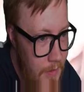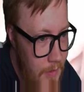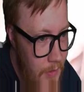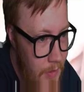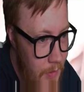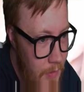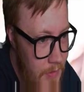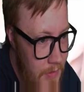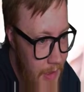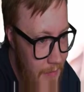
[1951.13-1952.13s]
Duncan
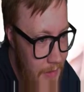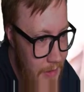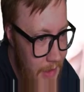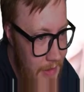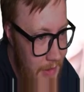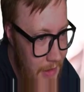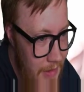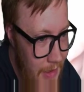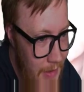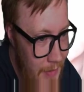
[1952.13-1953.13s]
Rhodes never says that
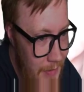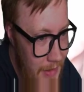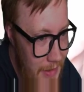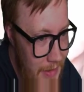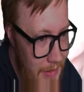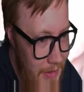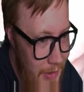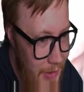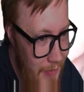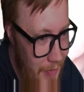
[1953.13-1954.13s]
yellow is a
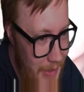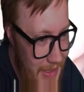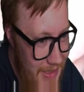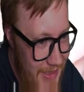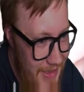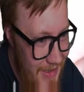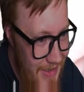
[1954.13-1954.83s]
son of a bitch.